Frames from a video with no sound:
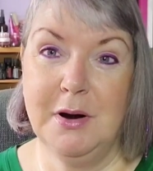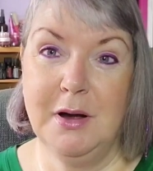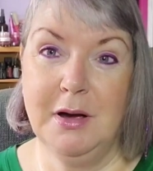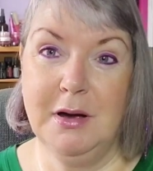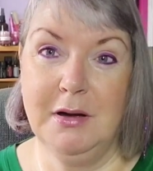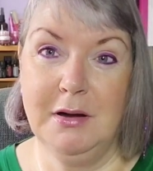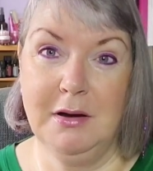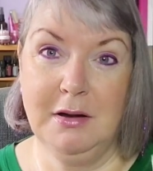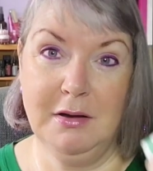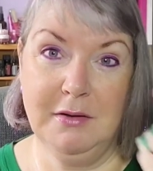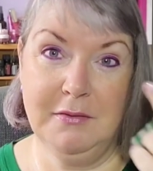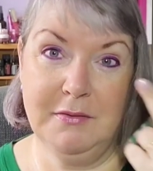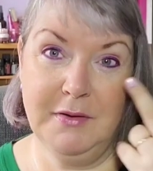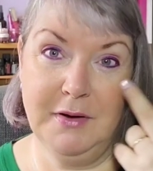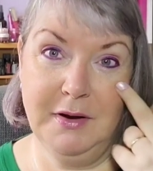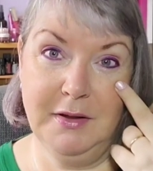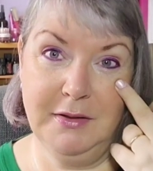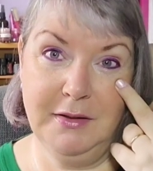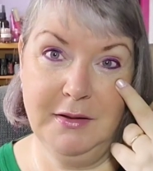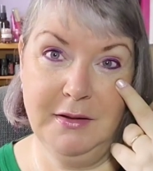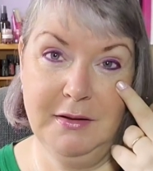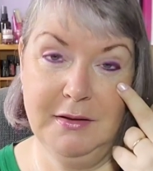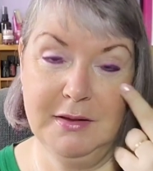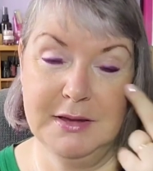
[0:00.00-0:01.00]
I've got to go for
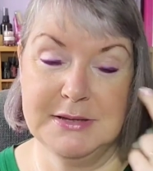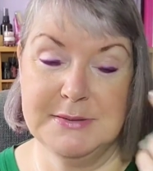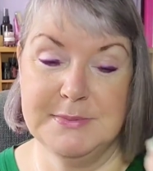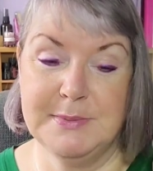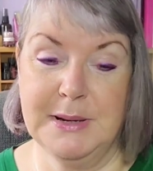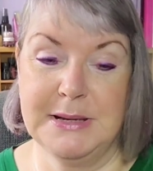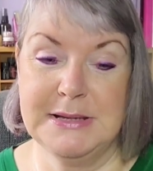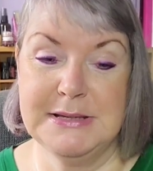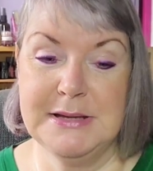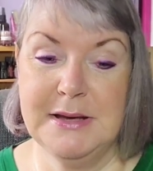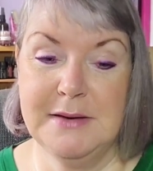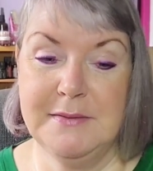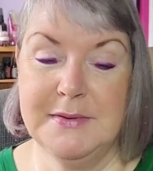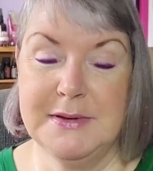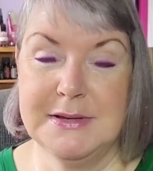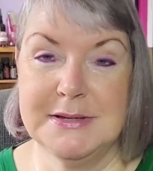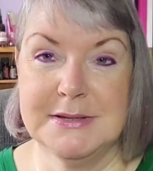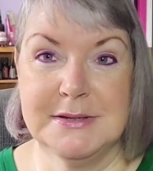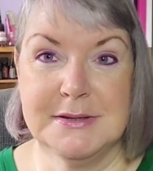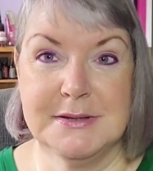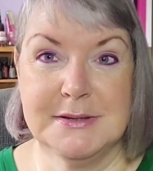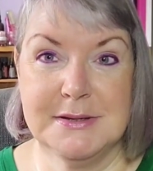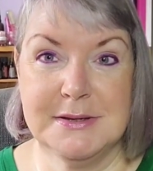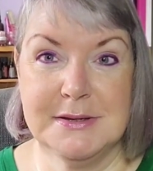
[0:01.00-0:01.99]
another
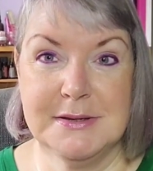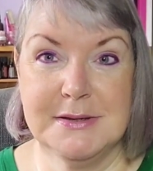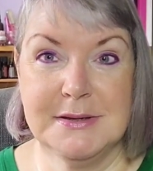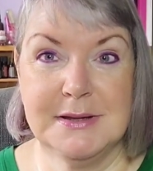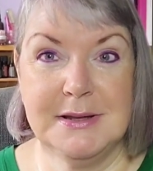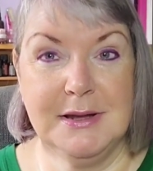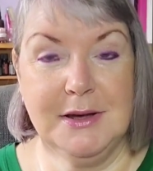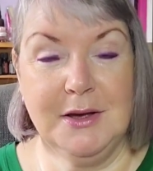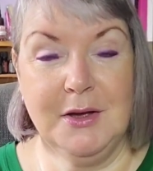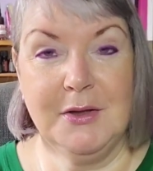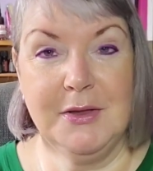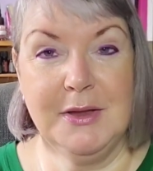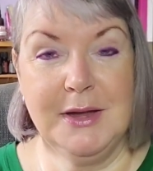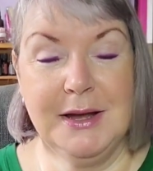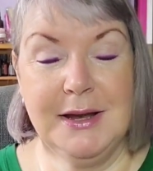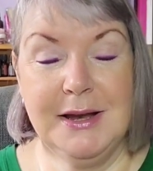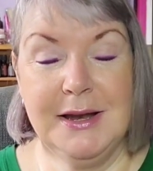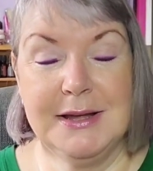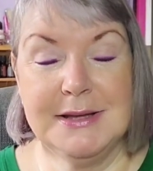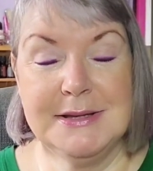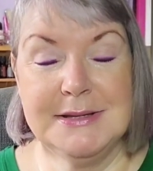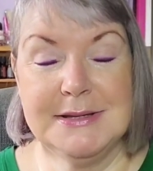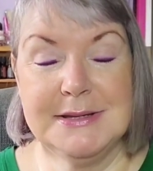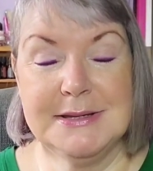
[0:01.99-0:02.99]
Specsavers contact
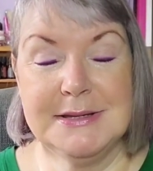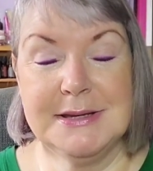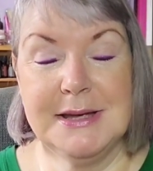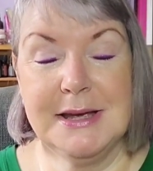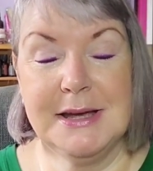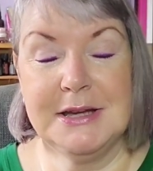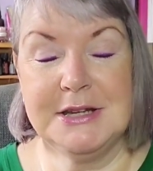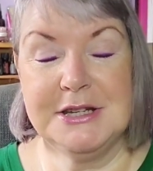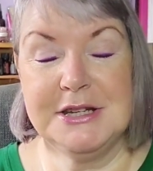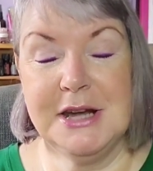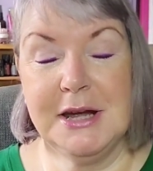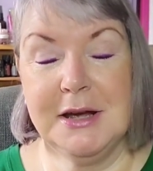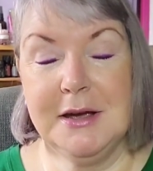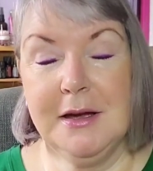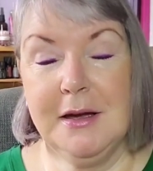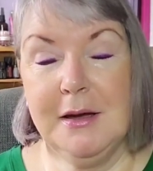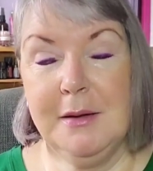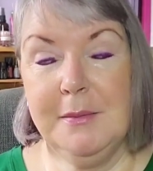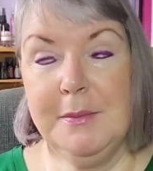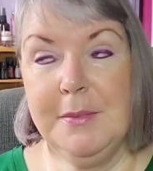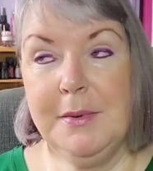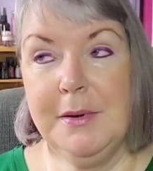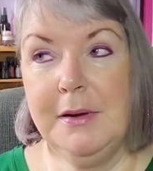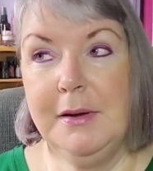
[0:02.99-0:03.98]
lens
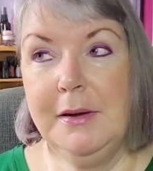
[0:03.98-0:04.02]
checkup.